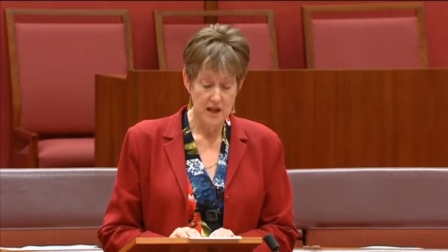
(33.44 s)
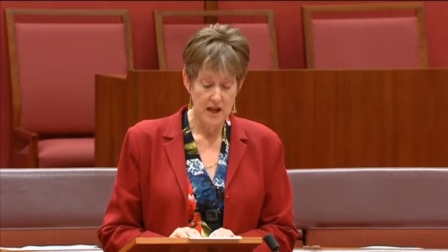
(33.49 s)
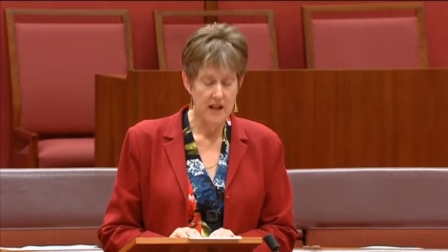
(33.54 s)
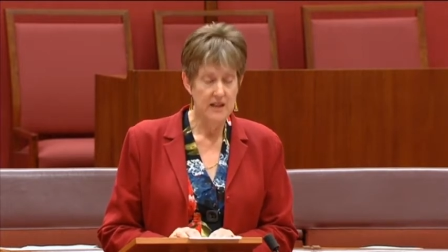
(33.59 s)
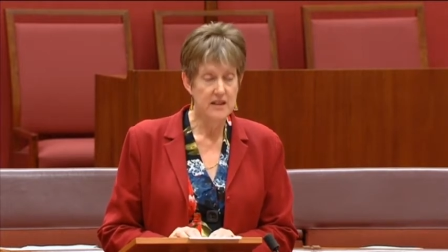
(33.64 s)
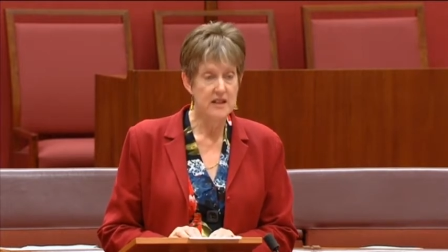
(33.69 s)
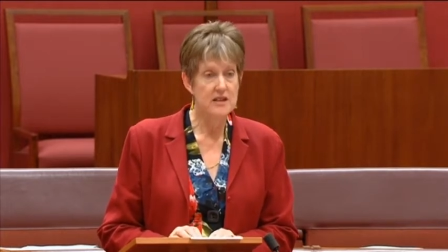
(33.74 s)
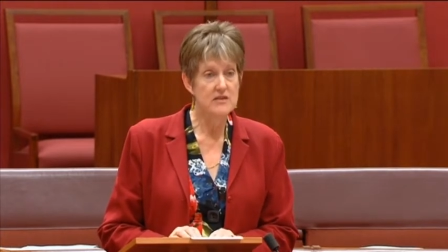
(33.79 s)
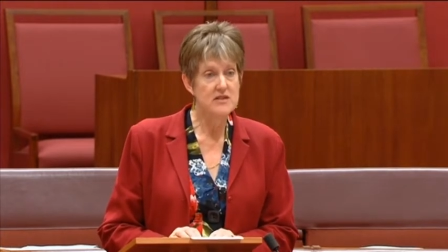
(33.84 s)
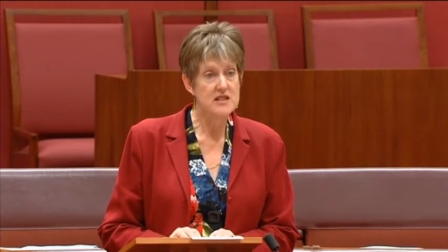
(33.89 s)

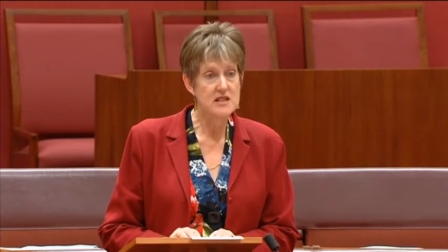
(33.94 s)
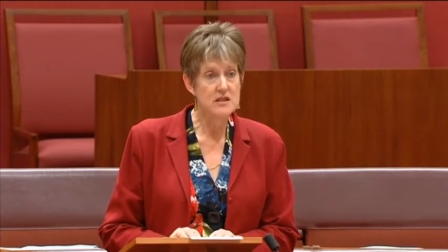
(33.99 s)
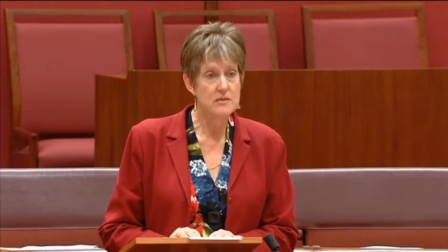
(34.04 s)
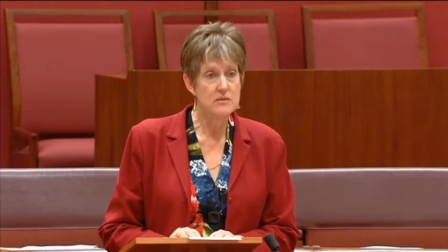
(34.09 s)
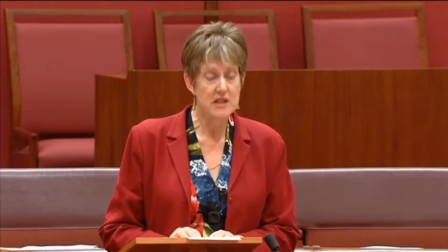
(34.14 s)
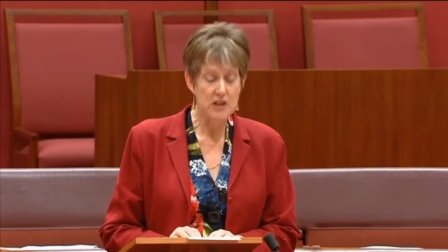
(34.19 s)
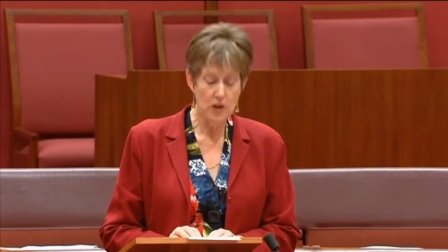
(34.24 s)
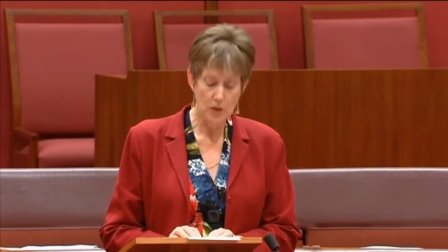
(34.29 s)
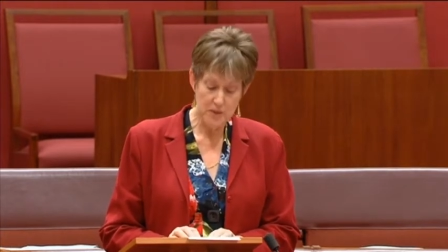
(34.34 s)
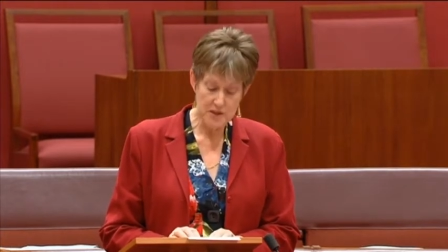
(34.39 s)
and gives them
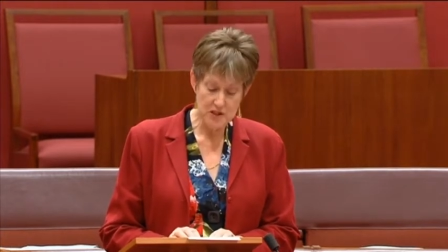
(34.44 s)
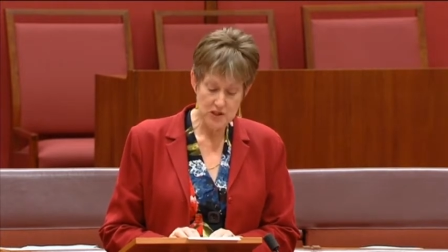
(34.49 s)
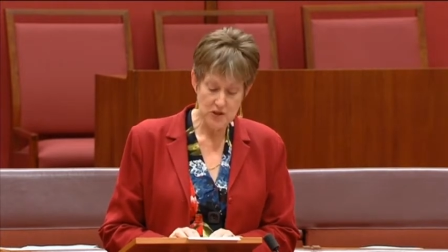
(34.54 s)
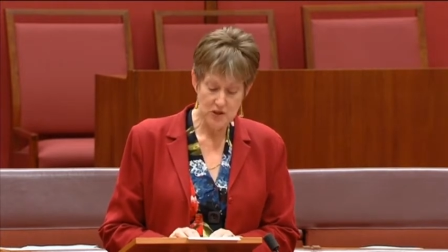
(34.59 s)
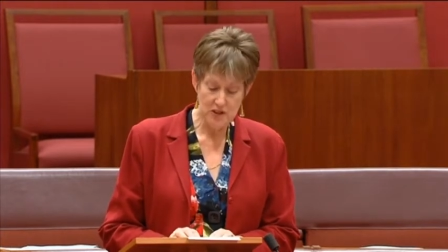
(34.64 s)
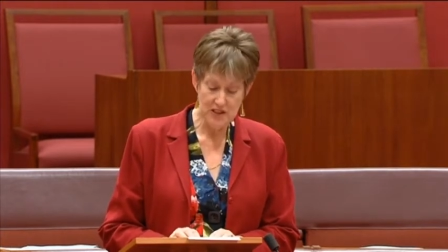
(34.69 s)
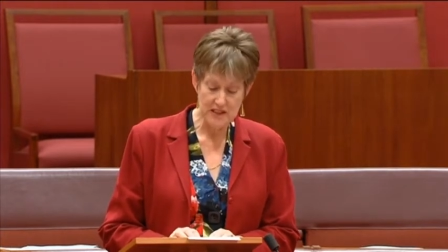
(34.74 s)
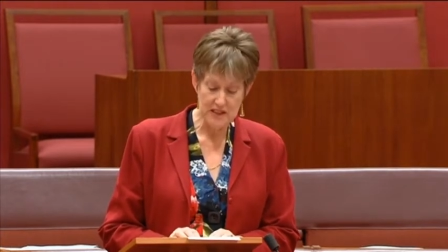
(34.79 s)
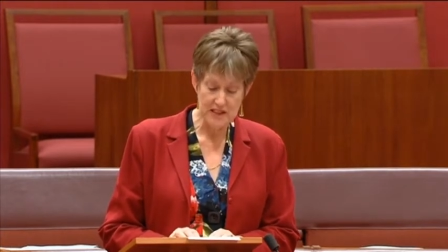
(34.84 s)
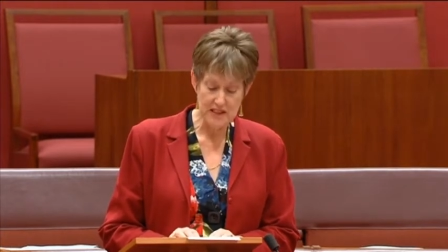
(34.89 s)
the
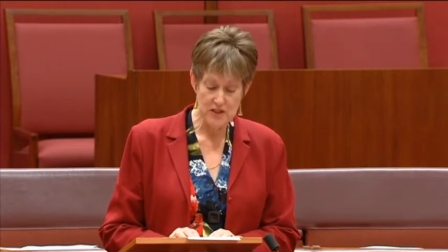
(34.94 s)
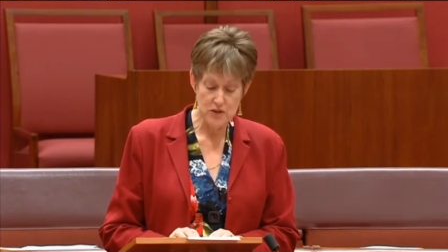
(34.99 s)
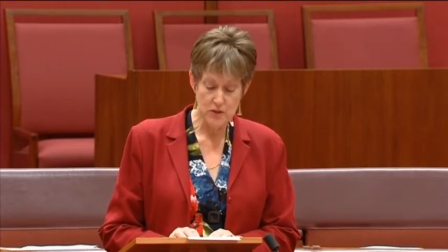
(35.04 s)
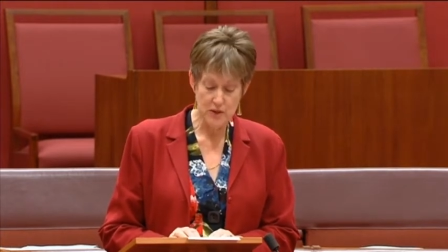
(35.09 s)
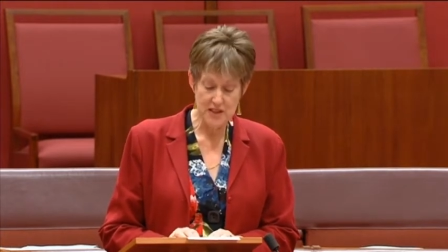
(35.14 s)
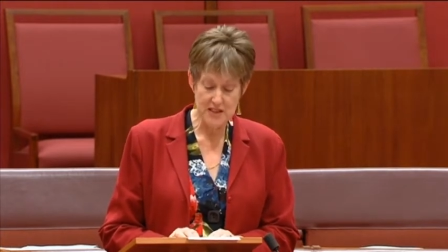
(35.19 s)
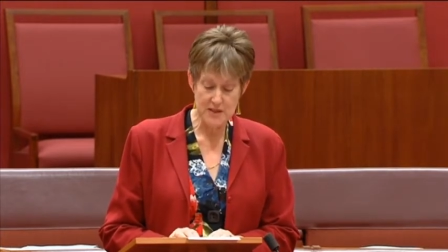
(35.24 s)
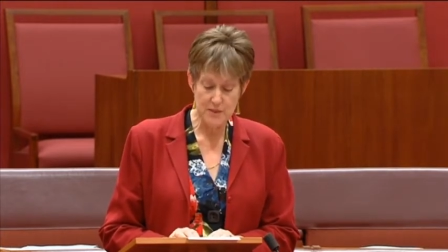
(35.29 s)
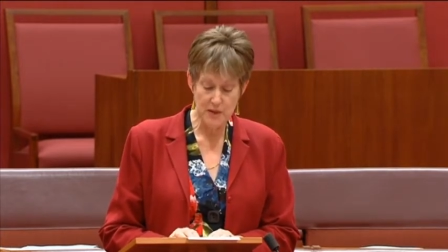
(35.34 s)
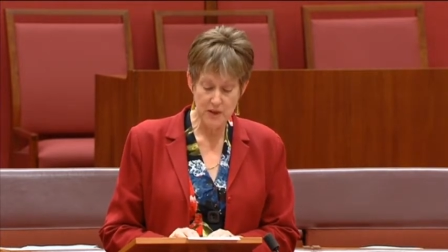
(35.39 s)
opportunity to
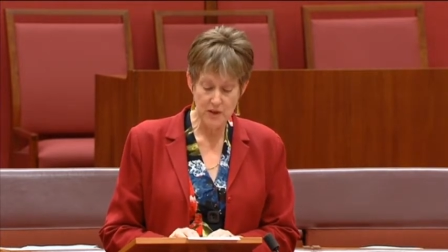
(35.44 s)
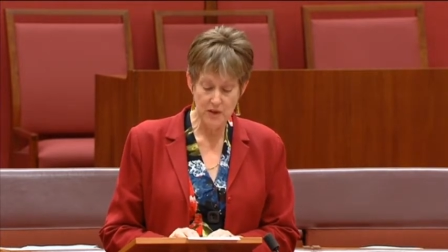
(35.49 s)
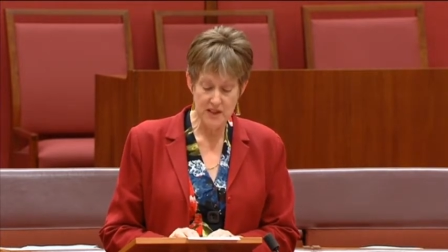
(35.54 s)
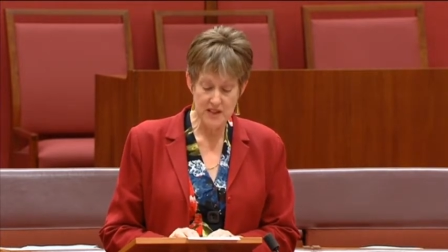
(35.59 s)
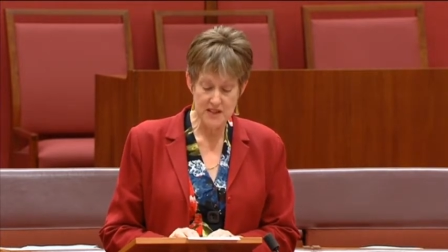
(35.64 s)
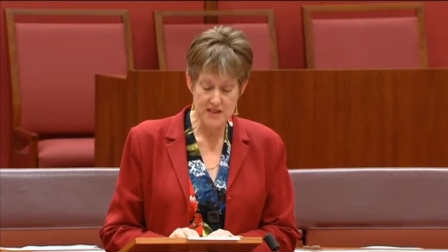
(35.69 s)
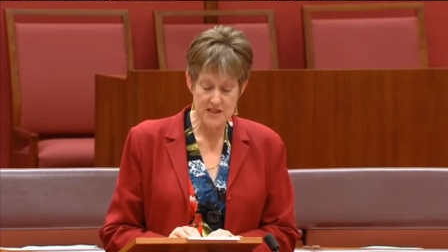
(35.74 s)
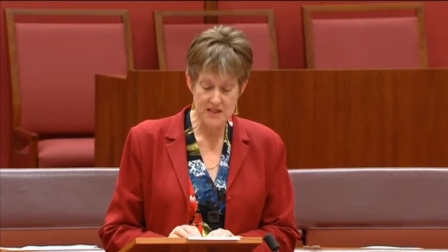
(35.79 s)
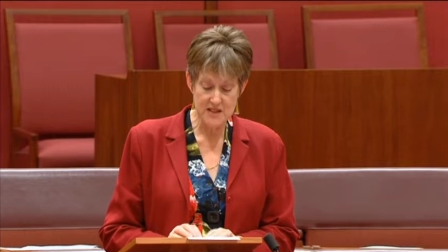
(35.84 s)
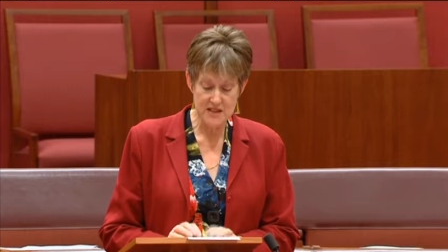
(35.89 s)

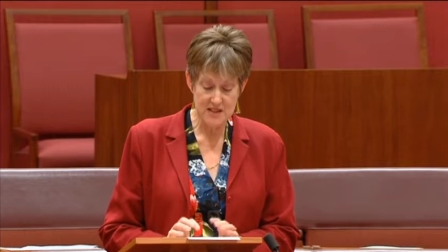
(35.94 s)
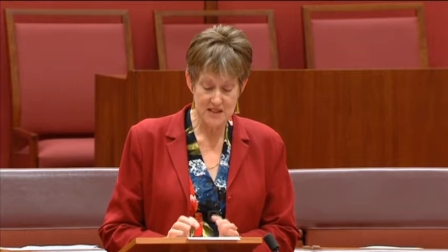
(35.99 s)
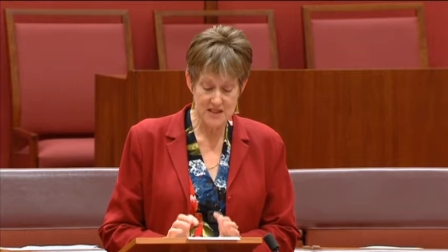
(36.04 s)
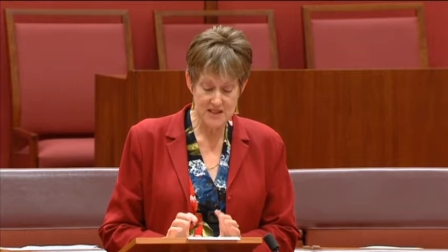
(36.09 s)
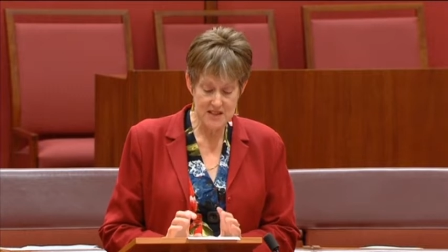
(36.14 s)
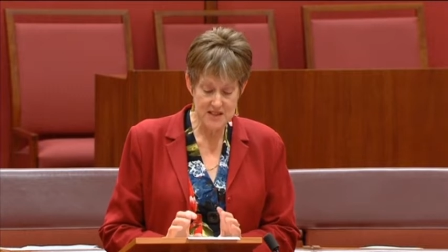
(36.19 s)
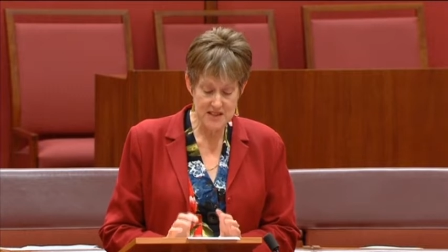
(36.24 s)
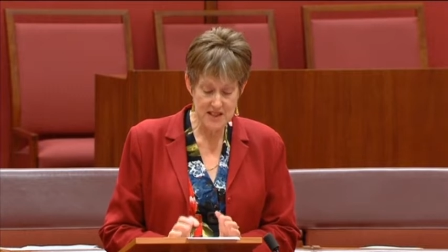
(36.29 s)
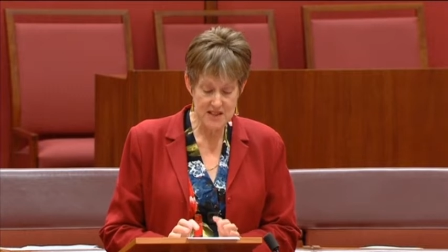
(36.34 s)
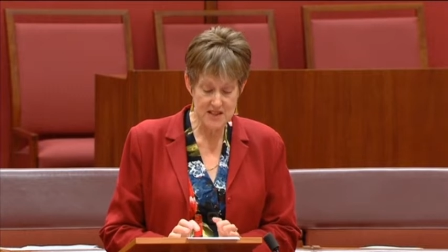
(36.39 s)
experience
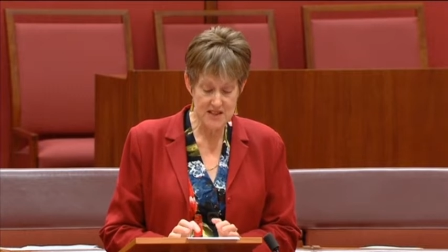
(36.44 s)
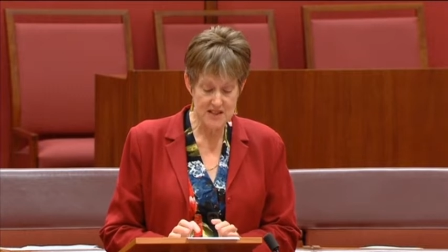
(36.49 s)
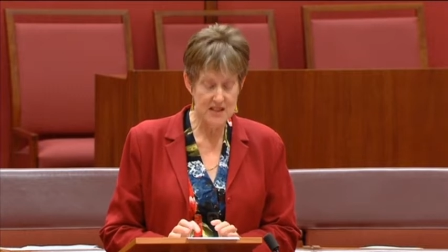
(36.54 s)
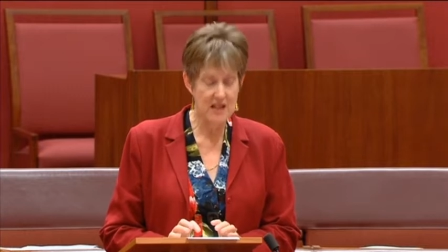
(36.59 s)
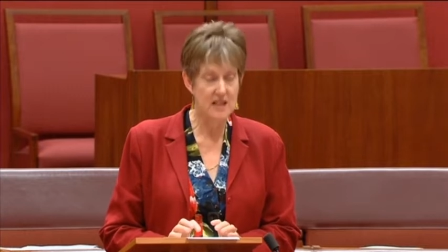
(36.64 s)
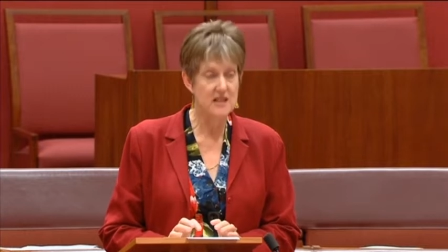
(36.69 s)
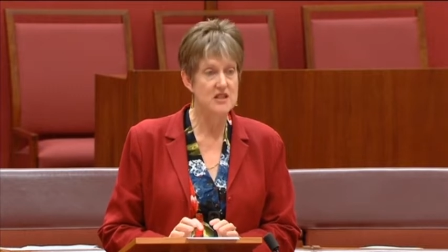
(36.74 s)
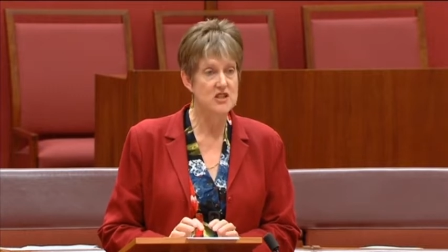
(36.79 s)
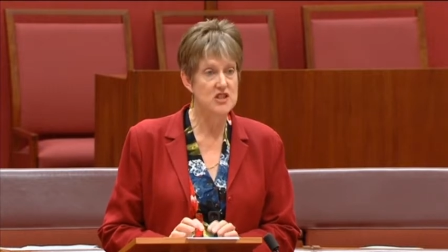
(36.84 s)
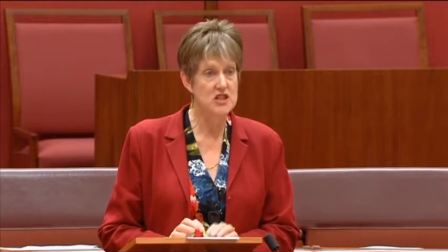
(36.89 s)
success
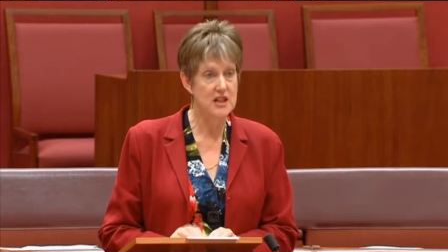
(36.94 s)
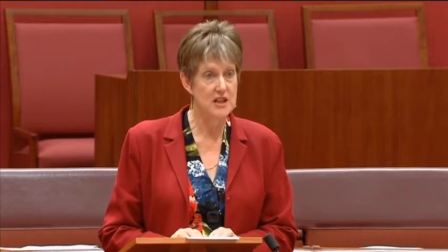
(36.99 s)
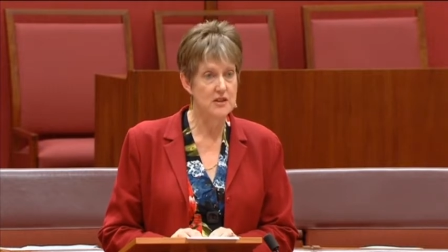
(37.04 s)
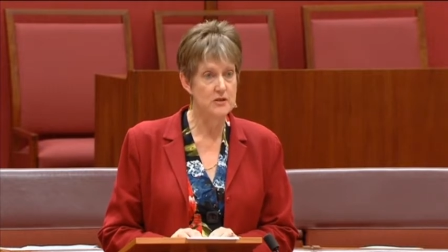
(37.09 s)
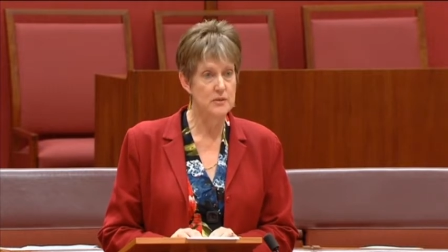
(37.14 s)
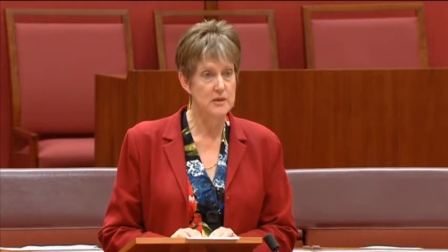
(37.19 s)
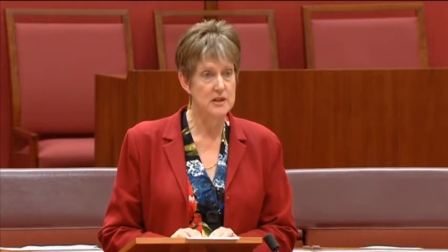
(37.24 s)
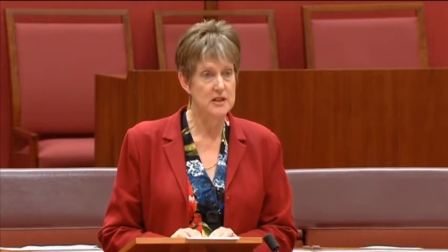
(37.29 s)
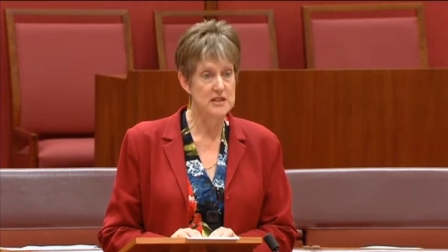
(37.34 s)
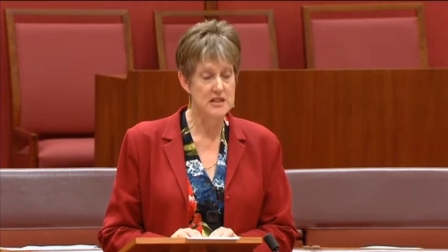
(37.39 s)
and
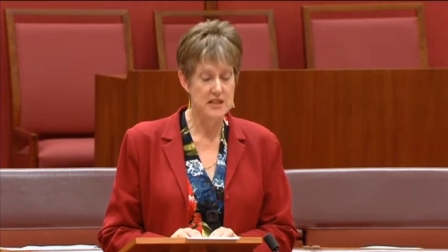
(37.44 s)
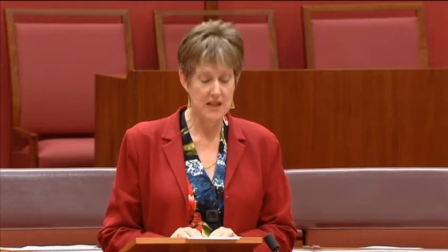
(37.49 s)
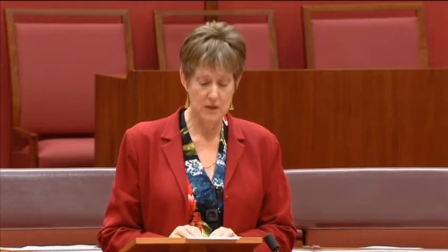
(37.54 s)
achievement